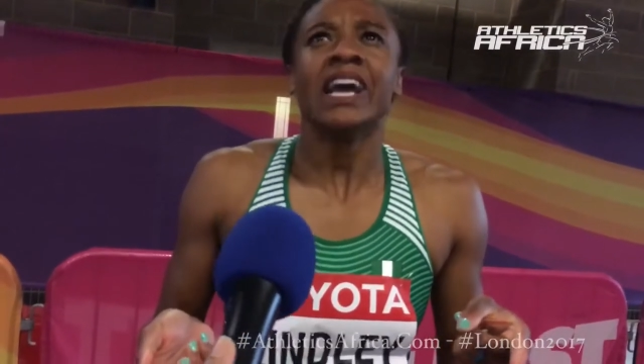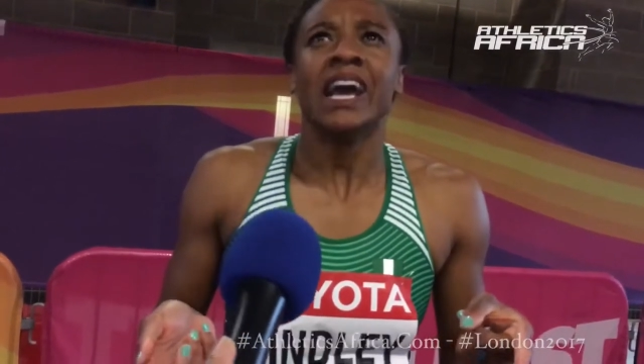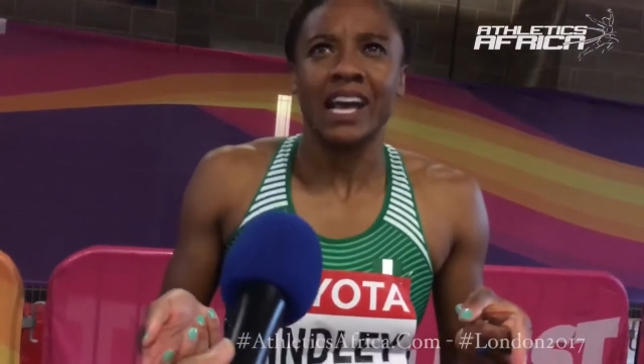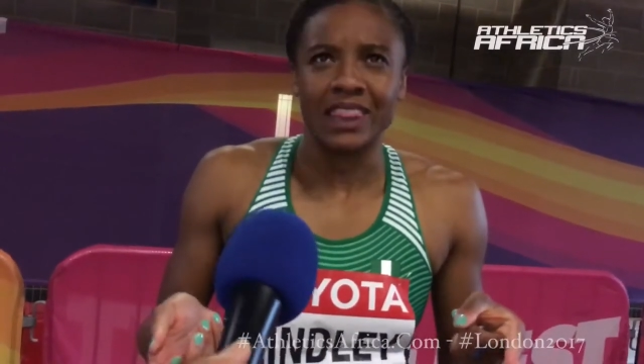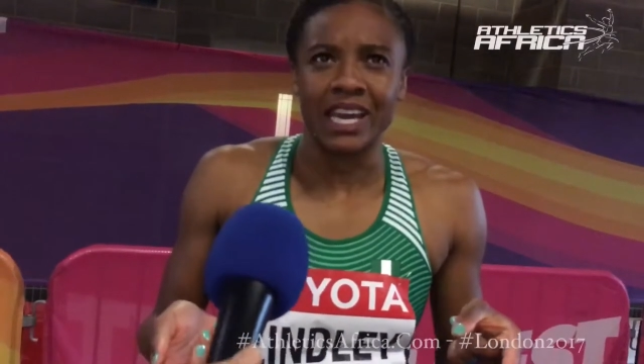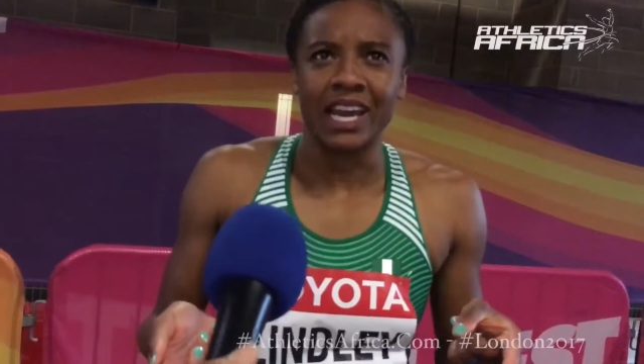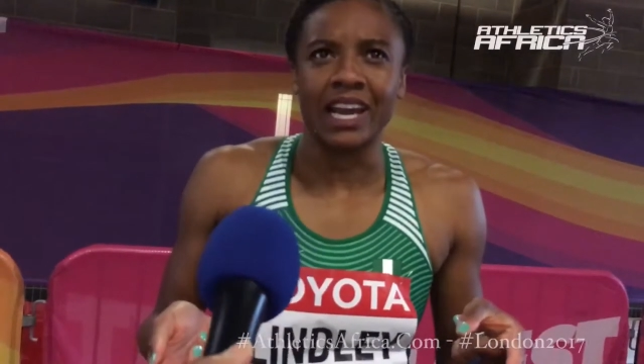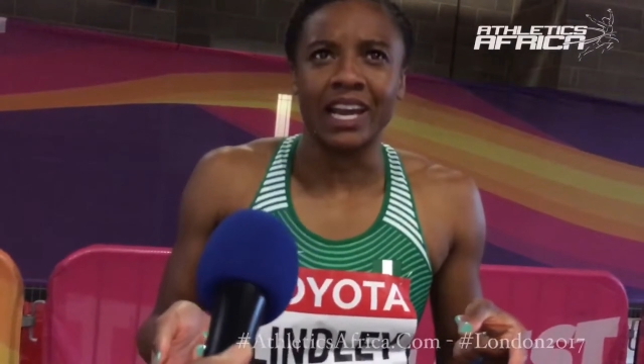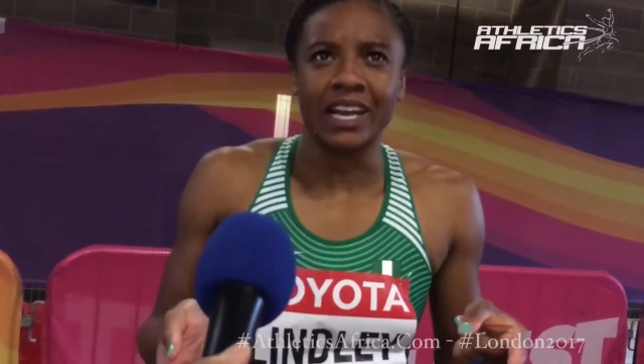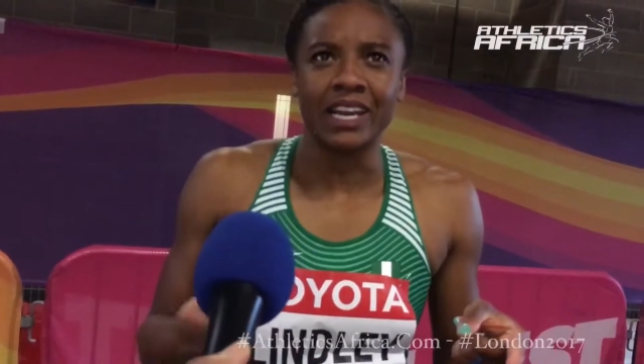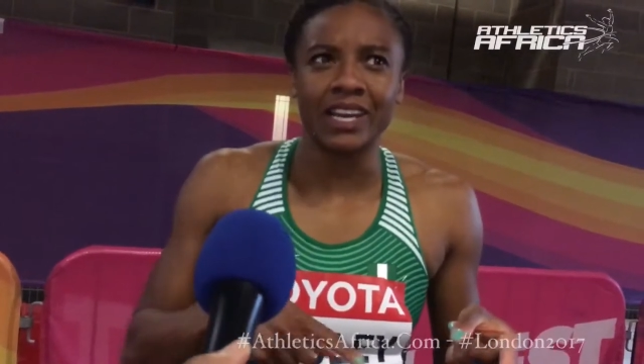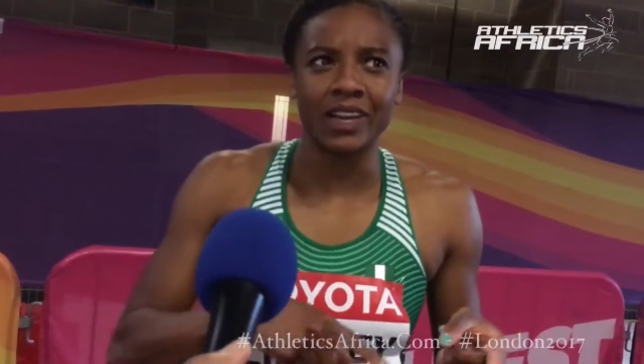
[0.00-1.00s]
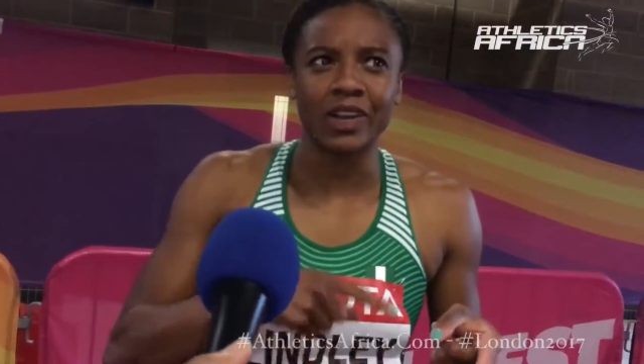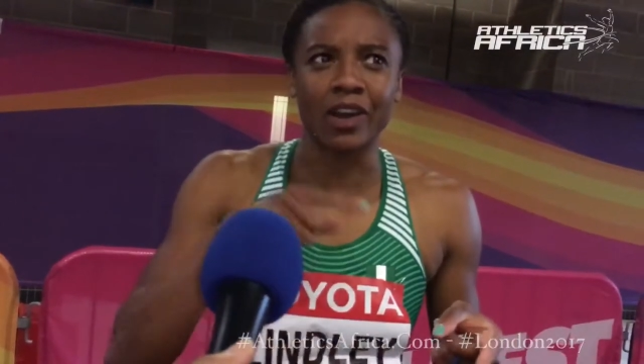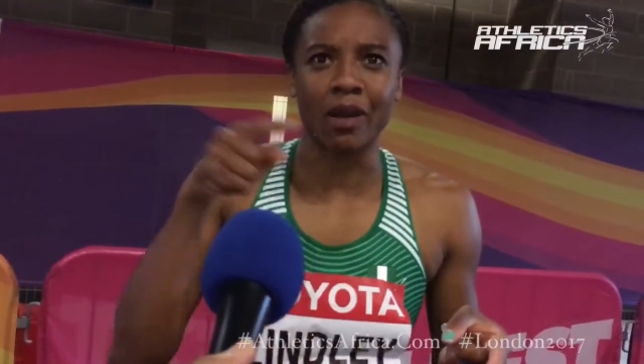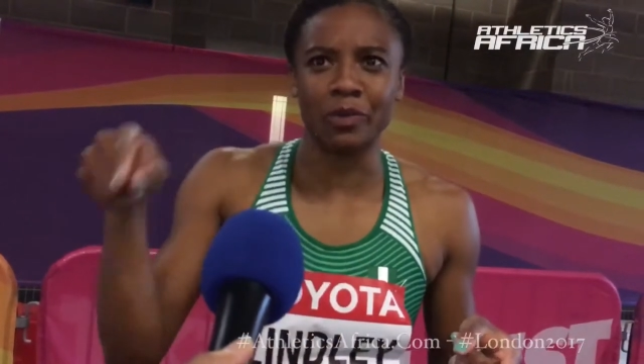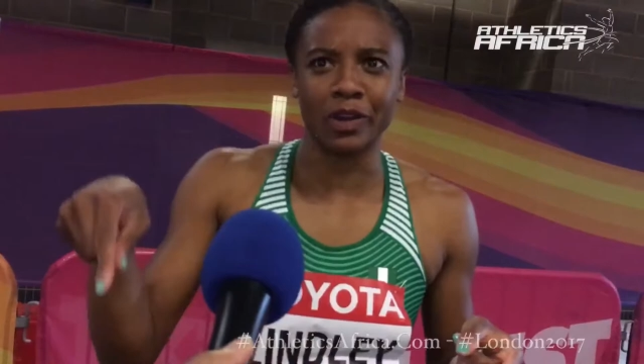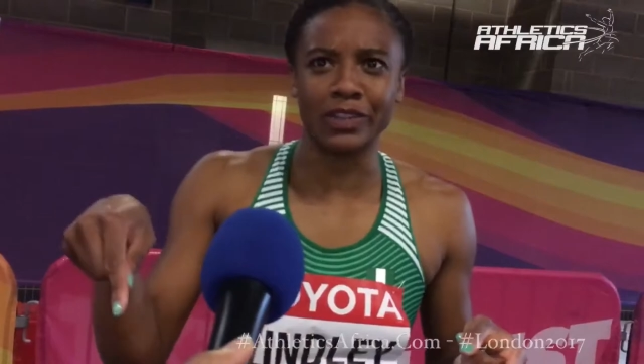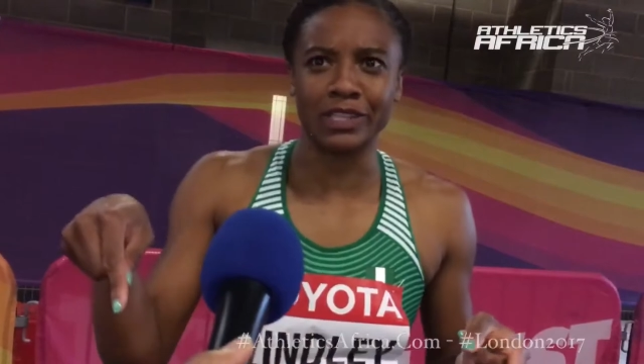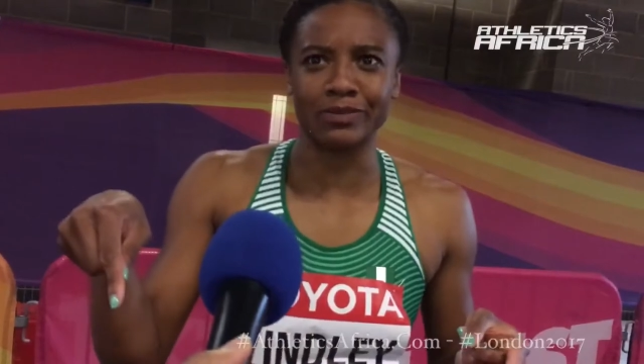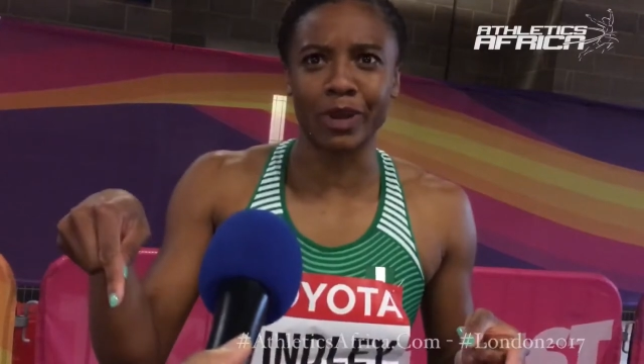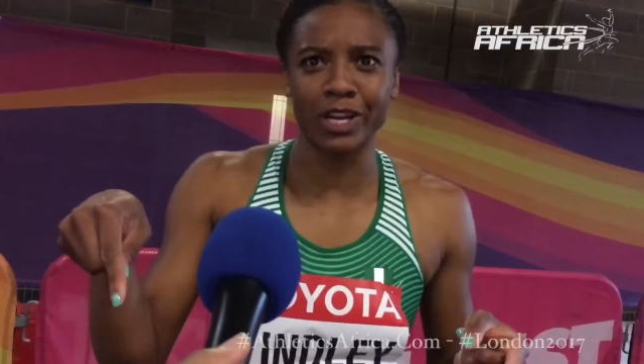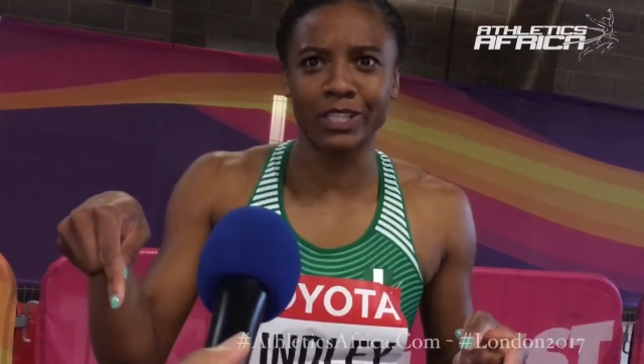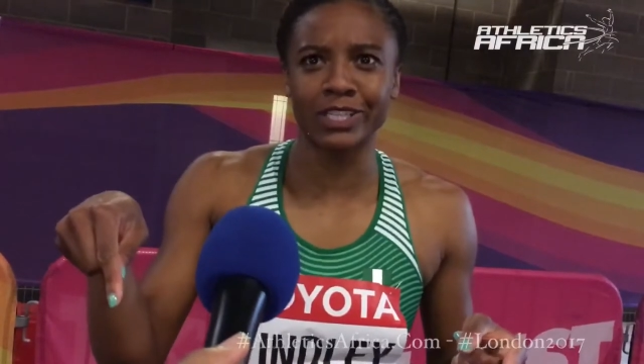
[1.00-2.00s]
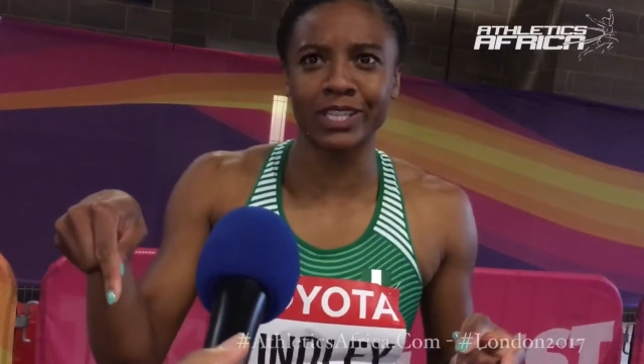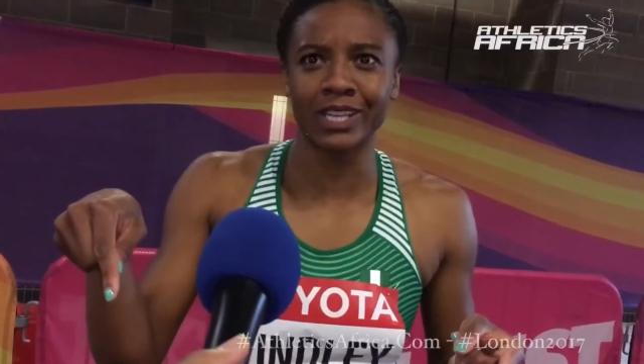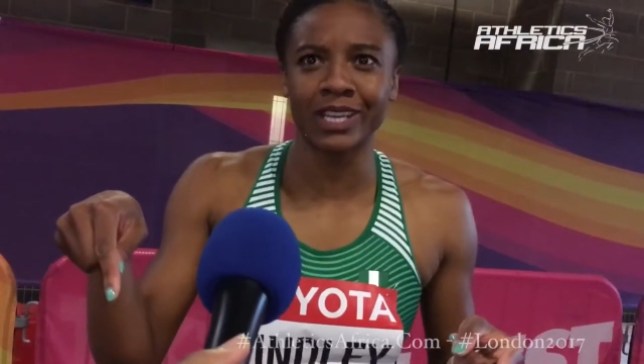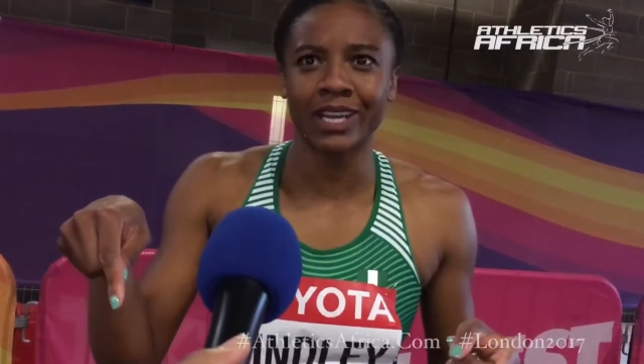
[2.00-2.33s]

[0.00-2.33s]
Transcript: and then Commonwealth is March.